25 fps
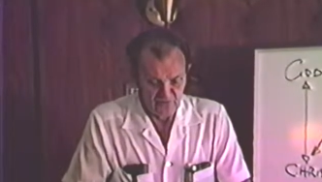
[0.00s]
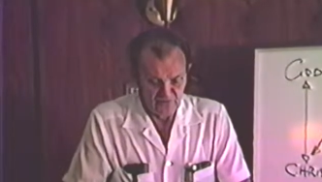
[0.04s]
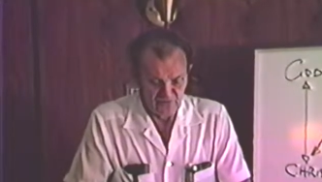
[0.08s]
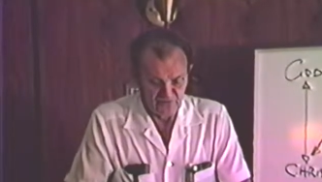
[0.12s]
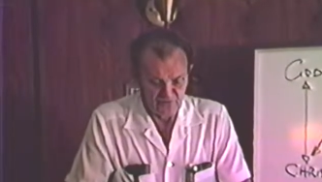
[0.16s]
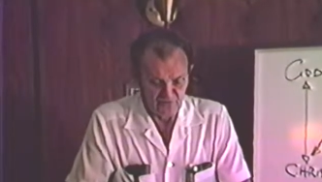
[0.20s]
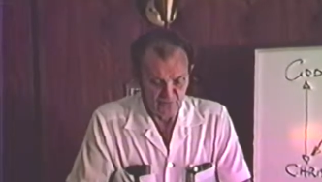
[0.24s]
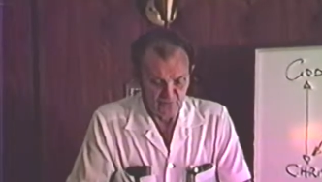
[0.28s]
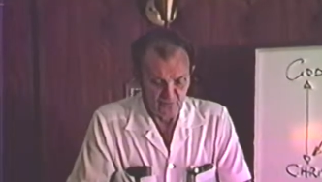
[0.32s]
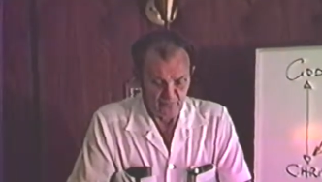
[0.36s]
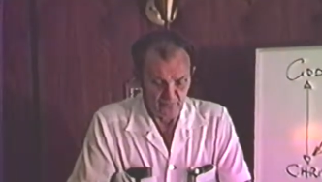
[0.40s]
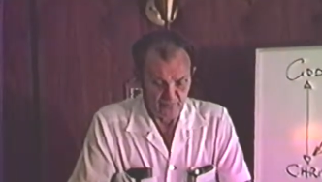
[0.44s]

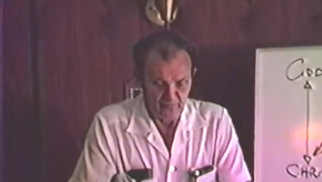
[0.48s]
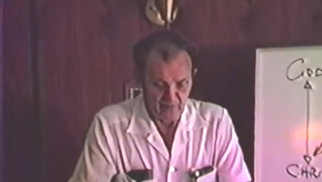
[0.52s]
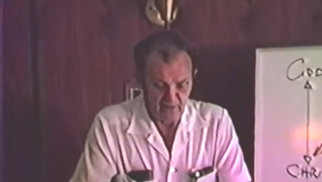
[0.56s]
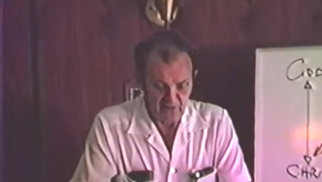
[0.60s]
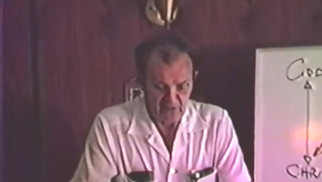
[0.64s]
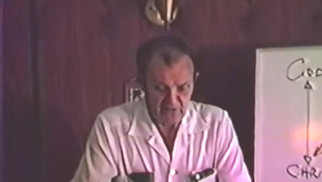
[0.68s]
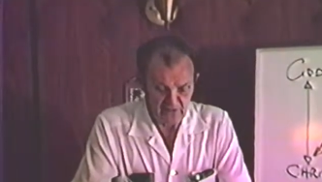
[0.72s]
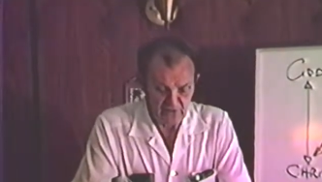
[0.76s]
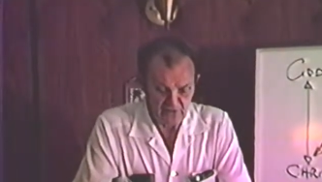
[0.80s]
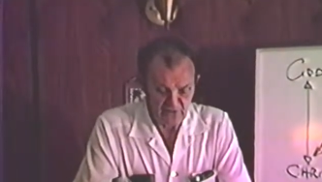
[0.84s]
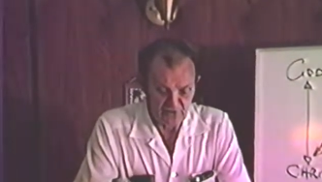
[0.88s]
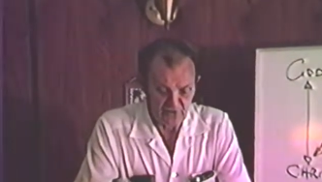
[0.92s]
to
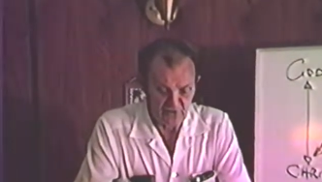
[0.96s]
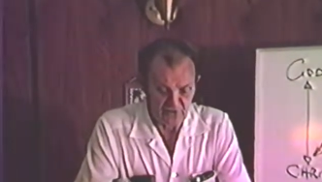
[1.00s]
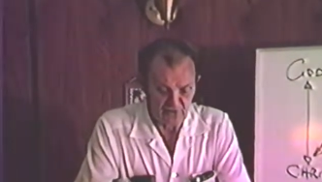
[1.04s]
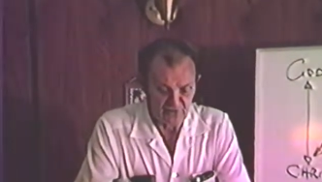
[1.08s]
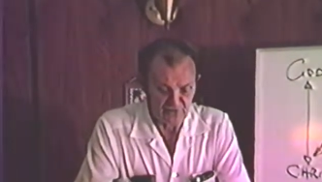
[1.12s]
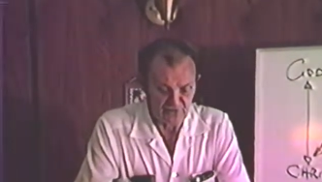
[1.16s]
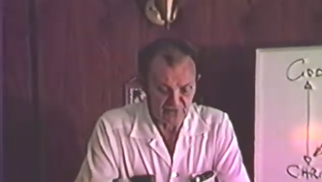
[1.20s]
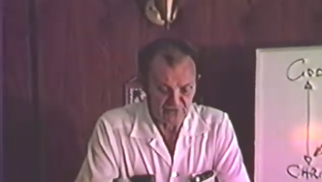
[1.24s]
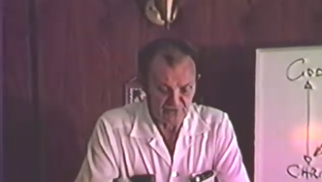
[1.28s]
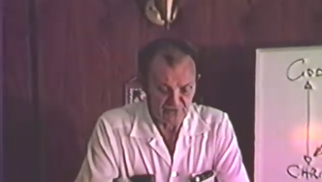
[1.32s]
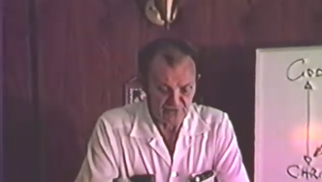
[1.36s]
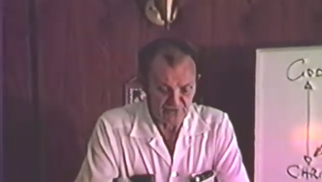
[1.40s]
obey
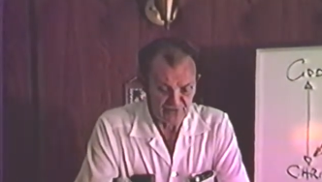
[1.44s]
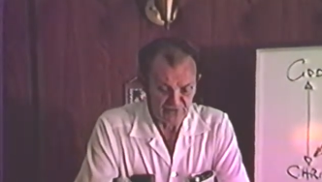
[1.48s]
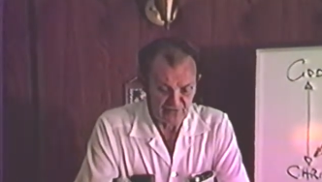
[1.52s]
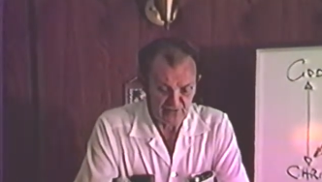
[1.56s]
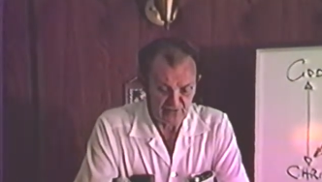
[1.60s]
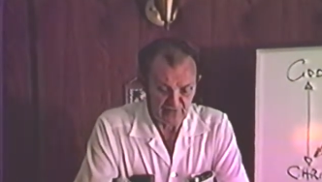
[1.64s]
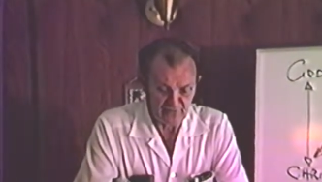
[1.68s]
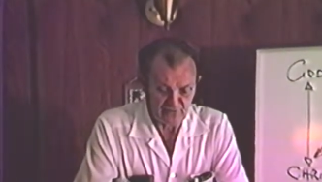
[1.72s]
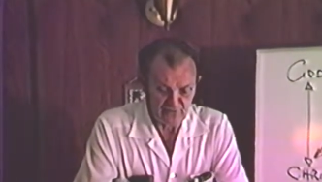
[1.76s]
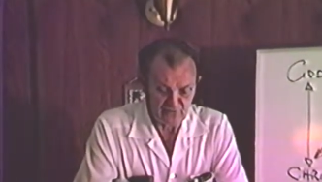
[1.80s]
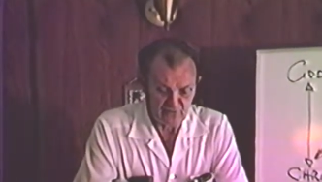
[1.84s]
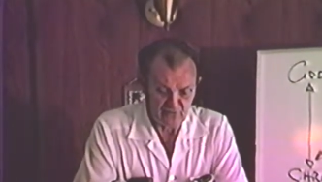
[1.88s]
God, to
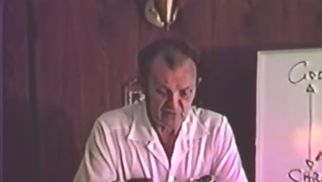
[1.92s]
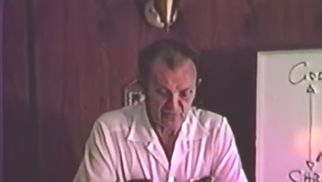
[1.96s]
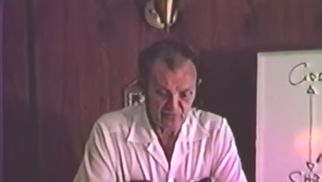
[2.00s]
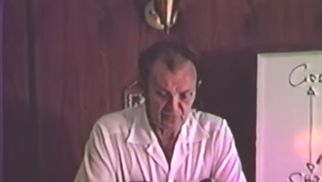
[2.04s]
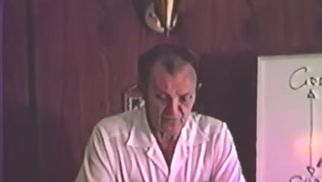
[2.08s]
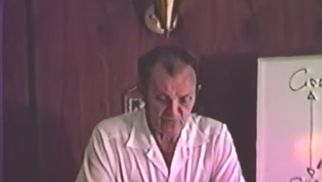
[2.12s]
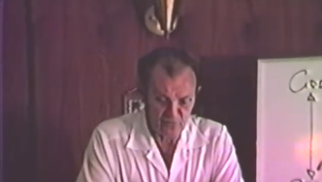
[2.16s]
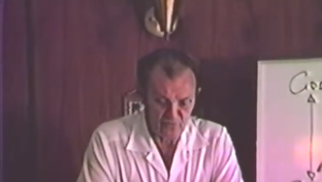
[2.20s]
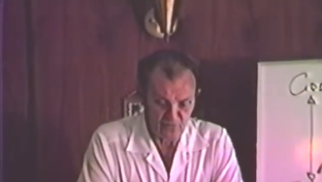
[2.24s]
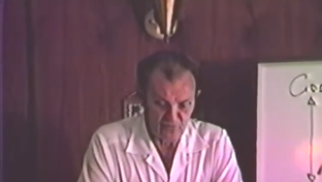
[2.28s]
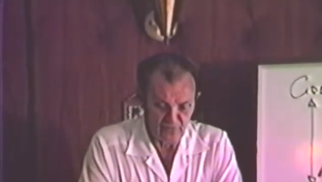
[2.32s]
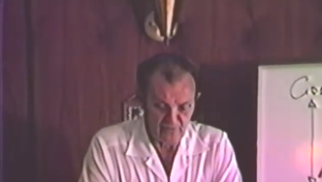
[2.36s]
love God
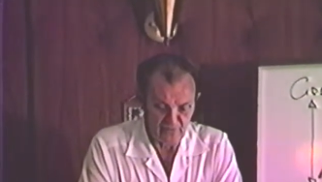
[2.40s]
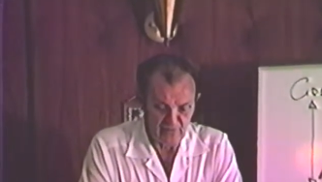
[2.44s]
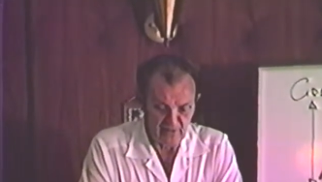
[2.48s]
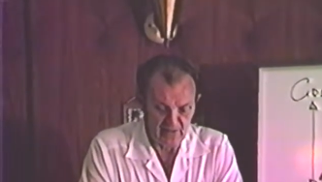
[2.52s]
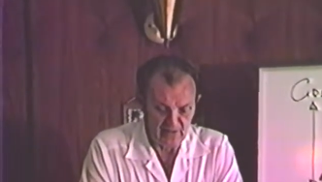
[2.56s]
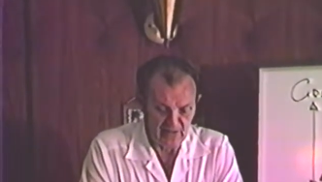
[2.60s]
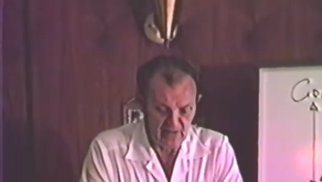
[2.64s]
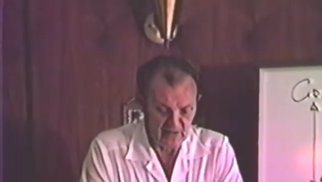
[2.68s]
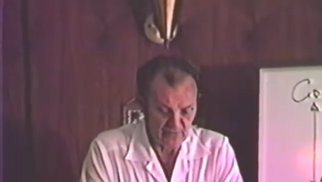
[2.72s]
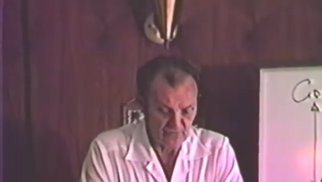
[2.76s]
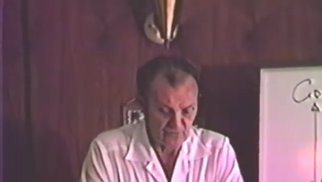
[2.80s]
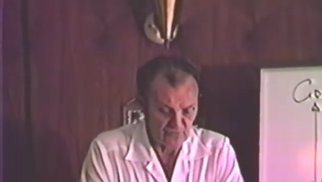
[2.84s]
with all the
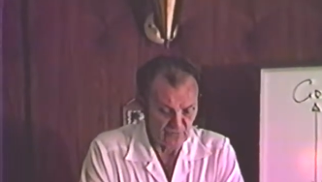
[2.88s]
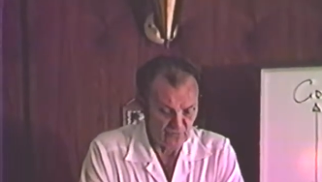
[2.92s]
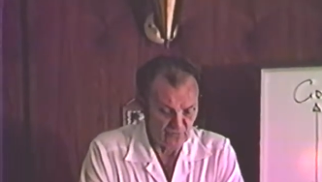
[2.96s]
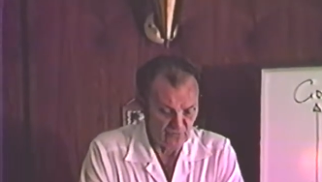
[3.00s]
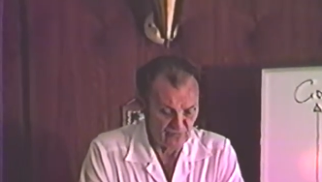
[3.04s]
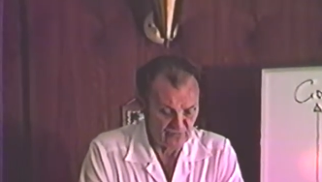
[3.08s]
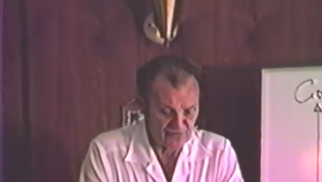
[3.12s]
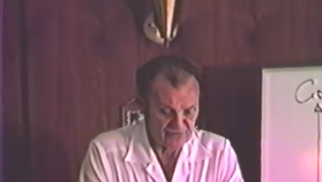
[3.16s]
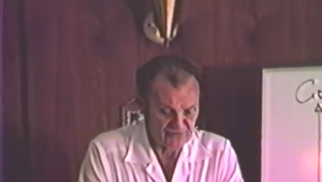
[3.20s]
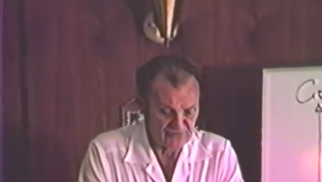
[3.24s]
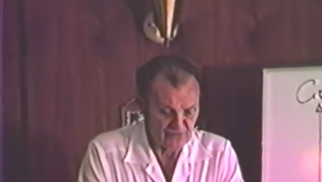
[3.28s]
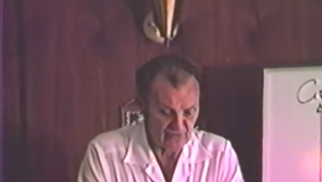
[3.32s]
heart and with
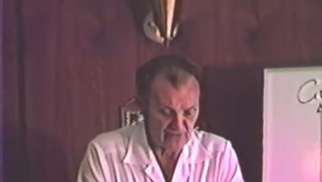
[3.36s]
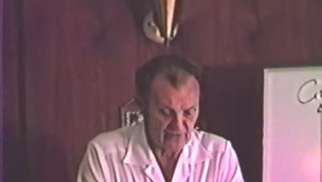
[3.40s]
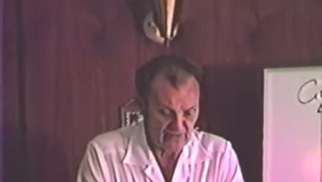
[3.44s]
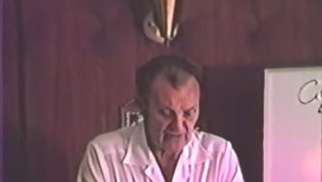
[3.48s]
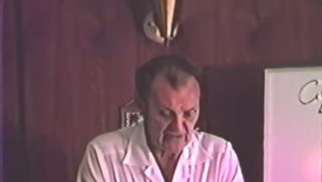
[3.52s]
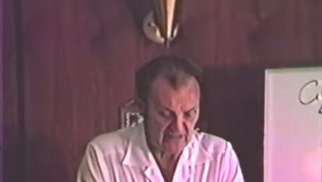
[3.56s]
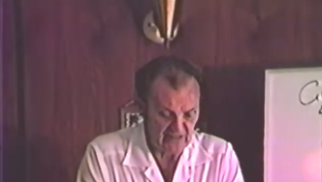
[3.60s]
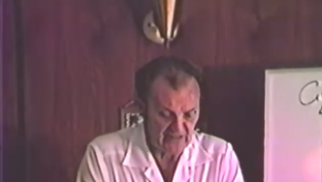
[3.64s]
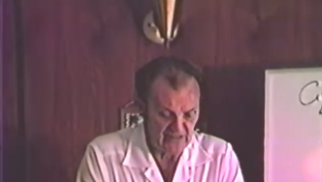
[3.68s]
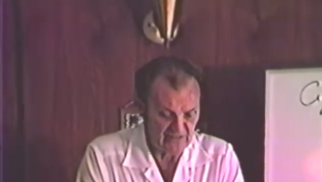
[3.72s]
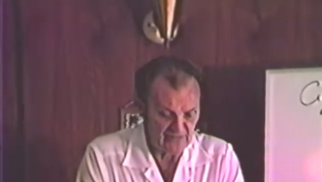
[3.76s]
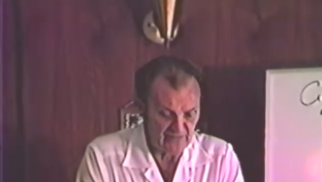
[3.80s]
all the soul
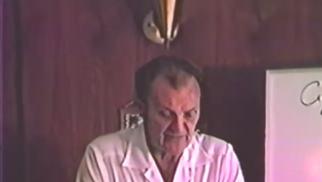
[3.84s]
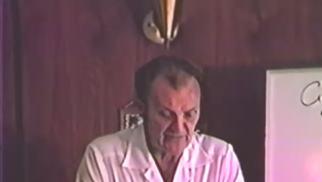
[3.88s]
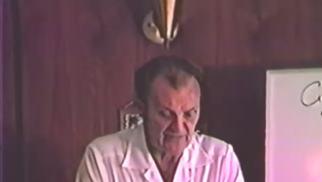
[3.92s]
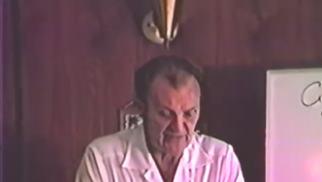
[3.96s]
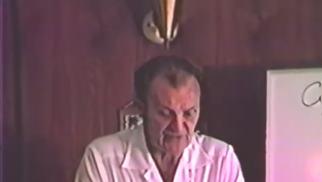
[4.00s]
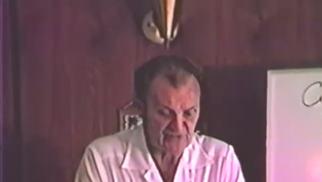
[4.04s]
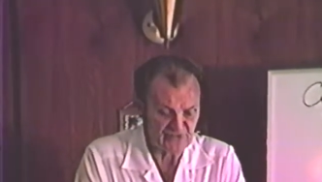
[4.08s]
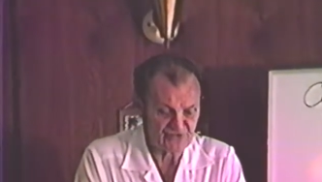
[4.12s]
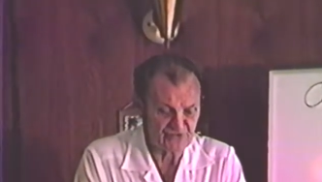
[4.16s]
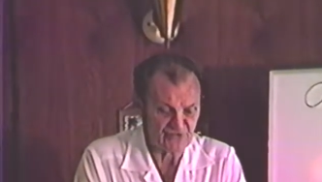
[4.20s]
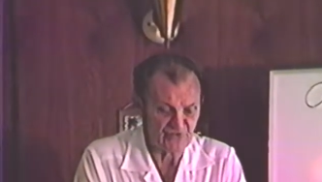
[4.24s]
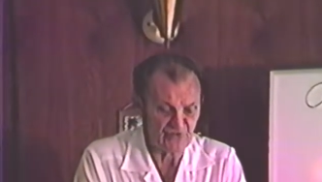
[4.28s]
in
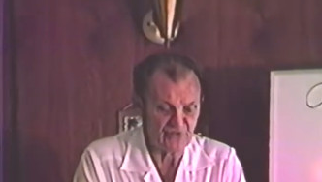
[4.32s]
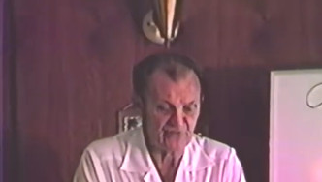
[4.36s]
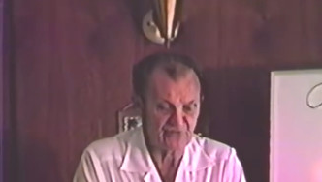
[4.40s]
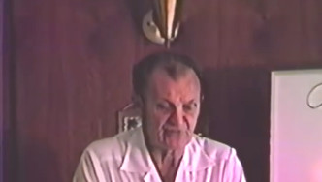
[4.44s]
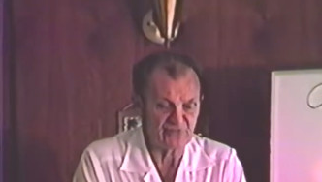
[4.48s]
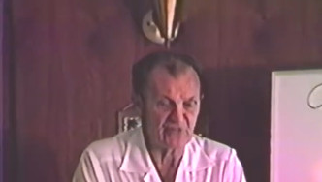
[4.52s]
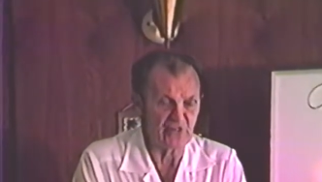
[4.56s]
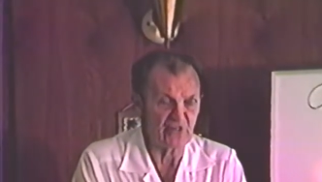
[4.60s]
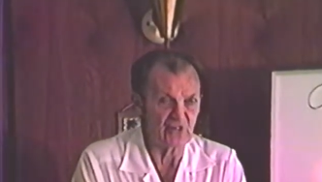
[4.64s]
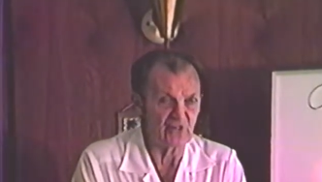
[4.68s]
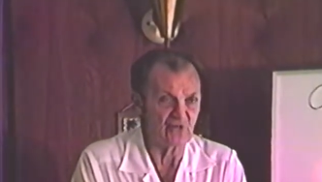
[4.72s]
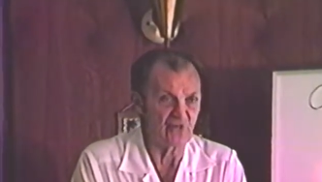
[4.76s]
this earth
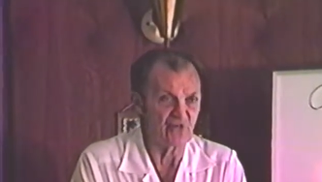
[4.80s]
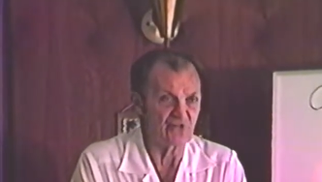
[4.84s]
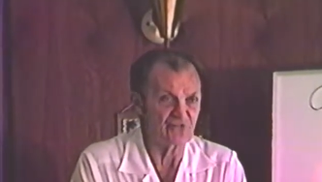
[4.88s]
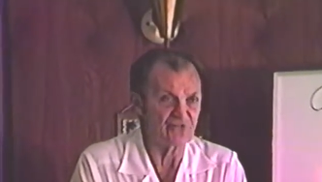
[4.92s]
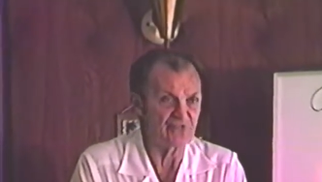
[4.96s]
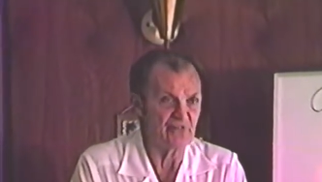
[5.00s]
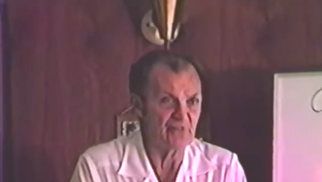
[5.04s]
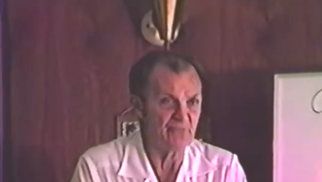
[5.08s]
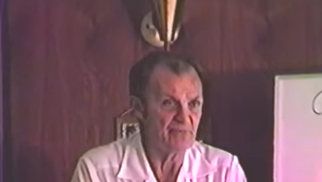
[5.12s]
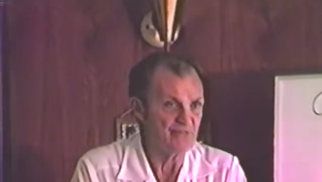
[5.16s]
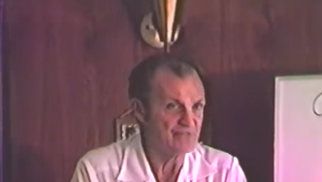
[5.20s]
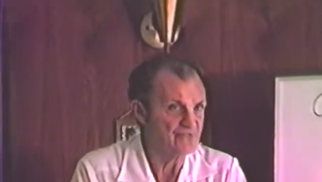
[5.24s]
is a
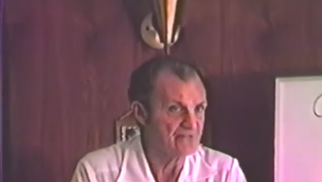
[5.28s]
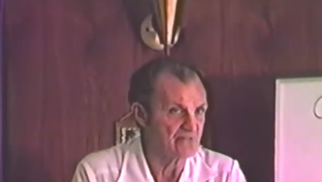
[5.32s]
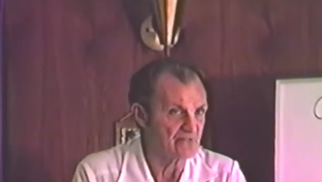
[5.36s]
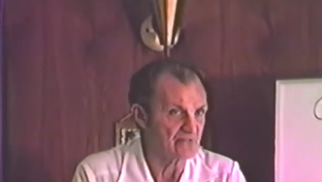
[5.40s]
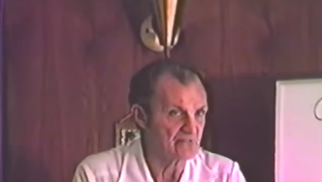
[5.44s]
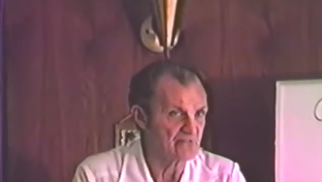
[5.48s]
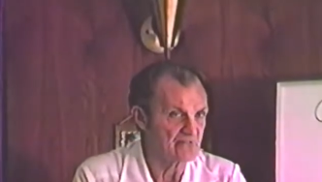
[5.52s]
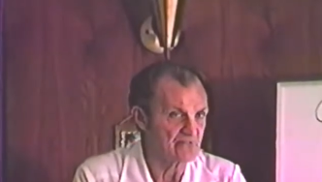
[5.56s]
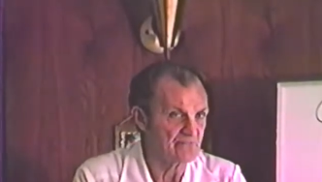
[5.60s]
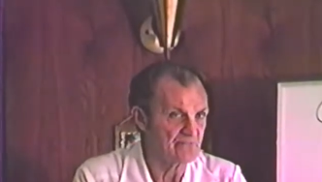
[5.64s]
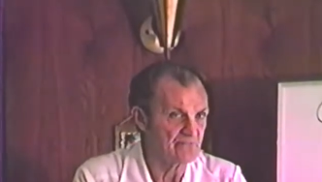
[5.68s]
costly business